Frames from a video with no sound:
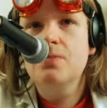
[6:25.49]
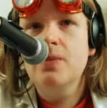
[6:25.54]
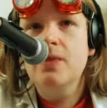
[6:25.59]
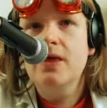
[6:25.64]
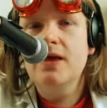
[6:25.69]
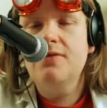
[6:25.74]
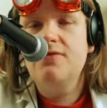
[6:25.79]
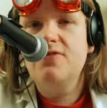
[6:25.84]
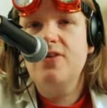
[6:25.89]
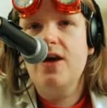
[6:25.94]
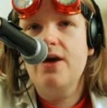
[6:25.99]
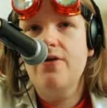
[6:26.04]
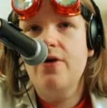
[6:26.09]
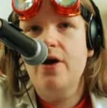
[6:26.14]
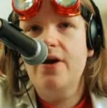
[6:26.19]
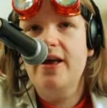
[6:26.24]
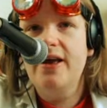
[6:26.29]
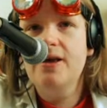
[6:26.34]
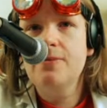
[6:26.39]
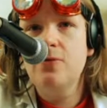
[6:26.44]
if they are
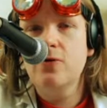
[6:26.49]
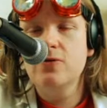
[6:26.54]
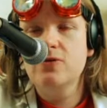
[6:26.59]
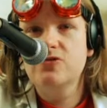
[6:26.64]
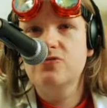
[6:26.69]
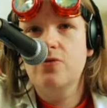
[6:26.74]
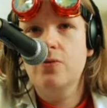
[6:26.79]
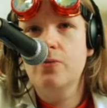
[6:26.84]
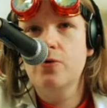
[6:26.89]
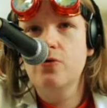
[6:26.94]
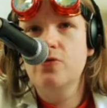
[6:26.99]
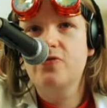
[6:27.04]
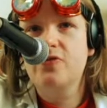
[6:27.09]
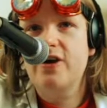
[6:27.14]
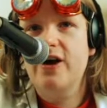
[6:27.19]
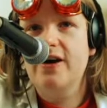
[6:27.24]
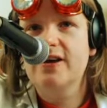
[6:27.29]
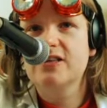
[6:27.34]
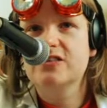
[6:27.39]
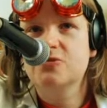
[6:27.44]
unable to remove
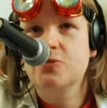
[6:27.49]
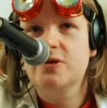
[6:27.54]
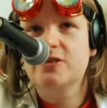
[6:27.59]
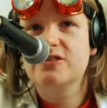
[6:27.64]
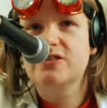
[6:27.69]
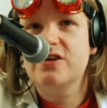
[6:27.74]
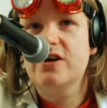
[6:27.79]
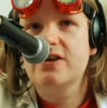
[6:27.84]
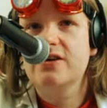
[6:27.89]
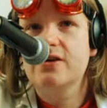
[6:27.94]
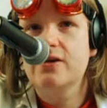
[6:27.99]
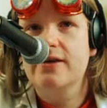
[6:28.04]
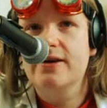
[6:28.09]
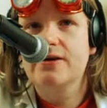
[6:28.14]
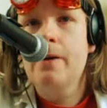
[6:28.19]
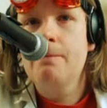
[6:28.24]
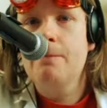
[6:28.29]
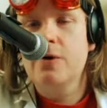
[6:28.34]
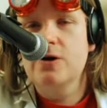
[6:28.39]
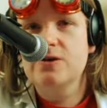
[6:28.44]
cards when
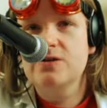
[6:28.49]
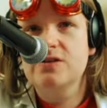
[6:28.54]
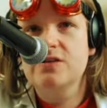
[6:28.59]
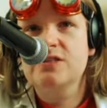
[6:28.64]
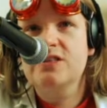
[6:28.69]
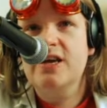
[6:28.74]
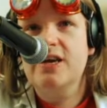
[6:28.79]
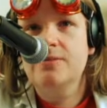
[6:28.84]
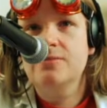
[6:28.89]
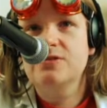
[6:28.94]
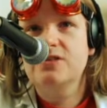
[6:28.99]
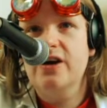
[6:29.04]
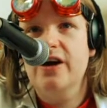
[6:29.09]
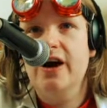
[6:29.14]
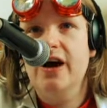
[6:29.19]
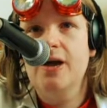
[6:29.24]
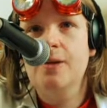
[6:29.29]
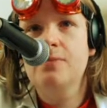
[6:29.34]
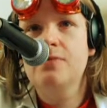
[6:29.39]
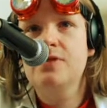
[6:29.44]
cycling, but at the same
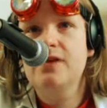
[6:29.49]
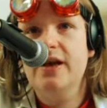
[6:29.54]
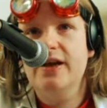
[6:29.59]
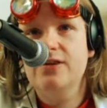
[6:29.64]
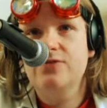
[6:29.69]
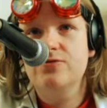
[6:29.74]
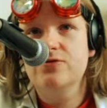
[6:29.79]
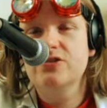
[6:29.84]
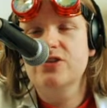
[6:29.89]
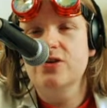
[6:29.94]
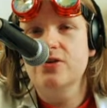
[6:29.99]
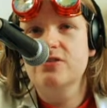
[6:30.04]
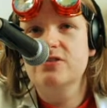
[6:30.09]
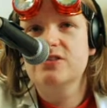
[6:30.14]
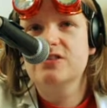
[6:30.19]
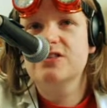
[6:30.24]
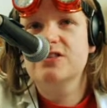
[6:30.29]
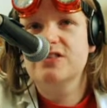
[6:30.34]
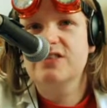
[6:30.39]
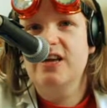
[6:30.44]
time, the end result
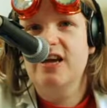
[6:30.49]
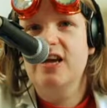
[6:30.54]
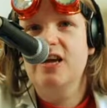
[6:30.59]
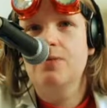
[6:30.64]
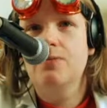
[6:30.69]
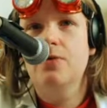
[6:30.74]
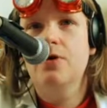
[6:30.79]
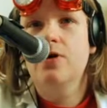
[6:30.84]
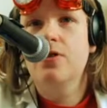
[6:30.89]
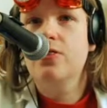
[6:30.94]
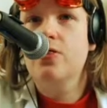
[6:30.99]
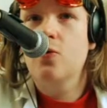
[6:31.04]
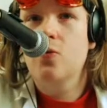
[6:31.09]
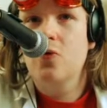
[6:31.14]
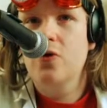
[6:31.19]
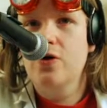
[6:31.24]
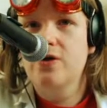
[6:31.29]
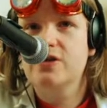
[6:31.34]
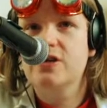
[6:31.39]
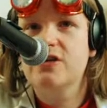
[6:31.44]
is the same, the
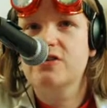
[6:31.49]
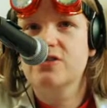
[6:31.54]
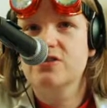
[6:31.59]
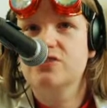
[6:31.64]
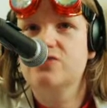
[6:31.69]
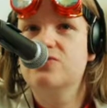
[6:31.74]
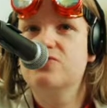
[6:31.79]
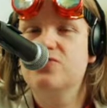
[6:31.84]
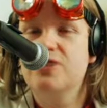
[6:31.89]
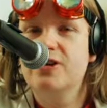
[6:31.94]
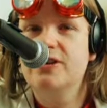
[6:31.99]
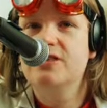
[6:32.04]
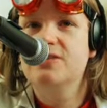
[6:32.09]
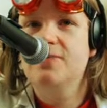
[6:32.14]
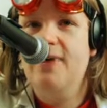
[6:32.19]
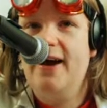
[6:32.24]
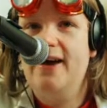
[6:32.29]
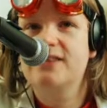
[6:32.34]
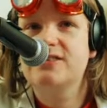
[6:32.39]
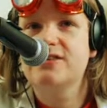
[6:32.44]
wording doesn't really
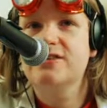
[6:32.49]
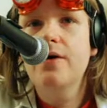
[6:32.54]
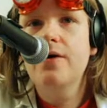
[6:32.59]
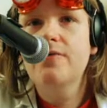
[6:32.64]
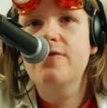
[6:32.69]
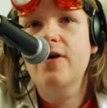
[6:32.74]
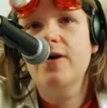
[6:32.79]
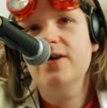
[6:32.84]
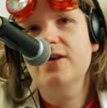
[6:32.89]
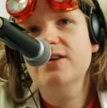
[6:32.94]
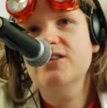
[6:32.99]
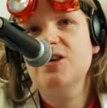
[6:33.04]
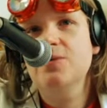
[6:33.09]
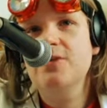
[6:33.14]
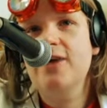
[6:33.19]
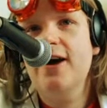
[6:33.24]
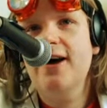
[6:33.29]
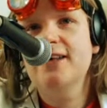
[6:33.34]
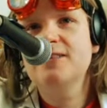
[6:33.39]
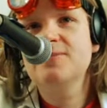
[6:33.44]
matter. Finally, some
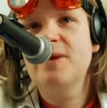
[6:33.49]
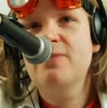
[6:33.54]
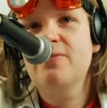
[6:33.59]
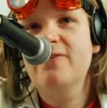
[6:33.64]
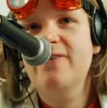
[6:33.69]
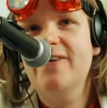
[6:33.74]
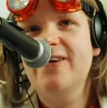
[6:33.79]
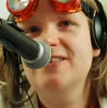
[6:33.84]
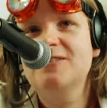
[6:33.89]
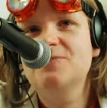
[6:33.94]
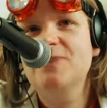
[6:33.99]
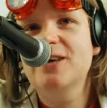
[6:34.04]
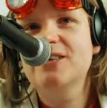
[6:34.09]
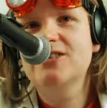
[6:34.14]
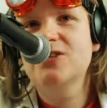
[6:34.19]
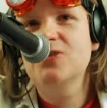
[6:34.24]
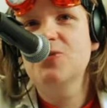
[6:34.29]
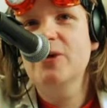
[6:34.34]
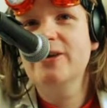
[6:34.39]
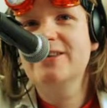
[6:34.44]
cards may provide
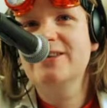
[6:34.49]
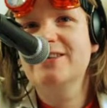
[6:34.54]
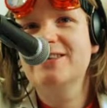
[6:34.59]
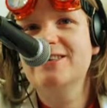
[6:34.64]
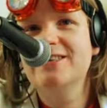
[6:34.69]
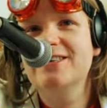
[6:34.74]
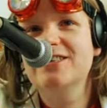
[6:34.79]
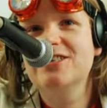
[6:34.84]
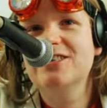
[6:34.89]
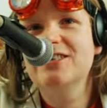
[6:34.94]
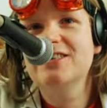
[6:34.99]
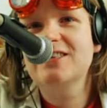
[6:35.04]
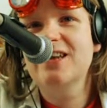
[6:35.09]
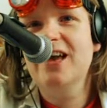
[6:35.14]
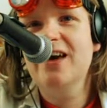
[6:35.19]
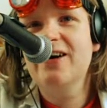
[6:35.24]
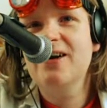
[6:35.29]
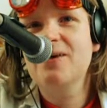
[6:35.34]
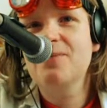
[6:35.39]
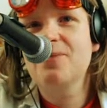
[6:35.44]
special win conditions,
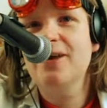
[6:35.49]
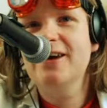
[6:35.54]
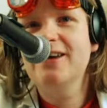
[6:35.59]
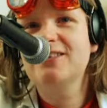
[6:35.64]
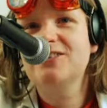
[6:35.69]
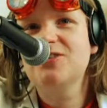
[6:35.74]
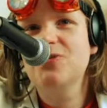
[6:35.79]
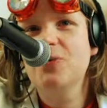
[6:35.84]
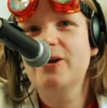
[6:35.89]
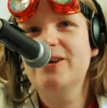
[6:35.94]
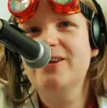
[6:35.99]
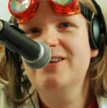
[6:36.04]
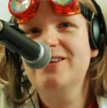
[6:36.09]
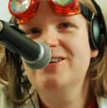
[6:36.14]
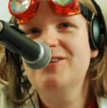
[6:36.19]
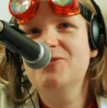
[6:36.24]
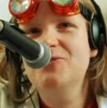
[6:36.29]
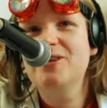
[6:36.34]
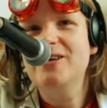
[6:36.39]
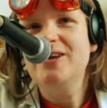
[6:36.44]
allowing players to win in a
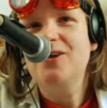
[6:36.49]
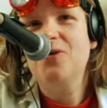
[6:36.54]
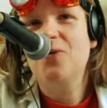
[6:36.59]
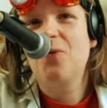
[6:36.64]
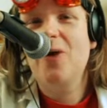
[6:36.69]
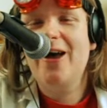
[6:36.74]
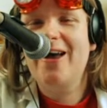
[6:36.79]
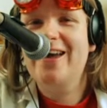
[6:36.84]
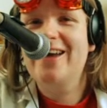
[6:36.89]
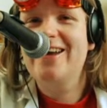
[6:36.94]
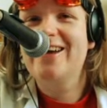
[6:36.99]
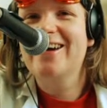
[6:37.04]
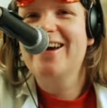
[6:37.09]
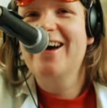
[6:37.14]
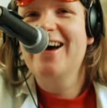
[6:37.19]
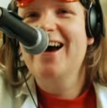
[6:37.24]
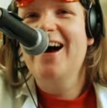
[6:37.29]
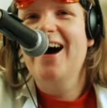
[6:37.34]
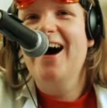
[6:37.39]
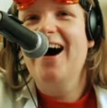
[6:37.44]
unique way.
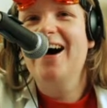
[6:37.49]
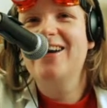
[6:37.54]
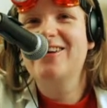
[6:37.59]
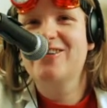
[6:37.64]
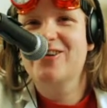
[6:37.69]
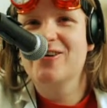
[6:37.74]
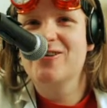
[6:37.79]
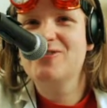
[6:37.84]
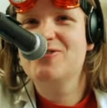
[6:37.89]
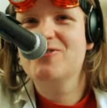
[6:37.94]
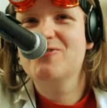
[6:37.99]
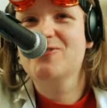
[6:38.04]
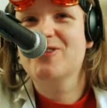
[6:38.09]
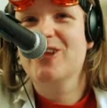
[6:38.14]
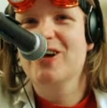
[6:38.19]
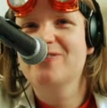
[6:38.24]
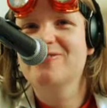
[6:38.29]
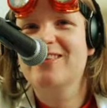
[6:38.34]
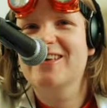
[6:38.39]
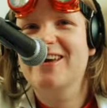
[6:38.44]
I know you
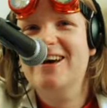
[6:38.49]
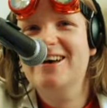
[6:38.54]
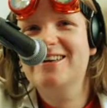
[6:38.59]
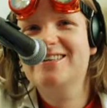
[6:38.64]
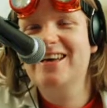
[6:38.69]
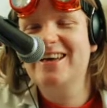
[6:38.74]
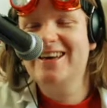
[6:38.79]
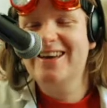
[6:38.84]
love that.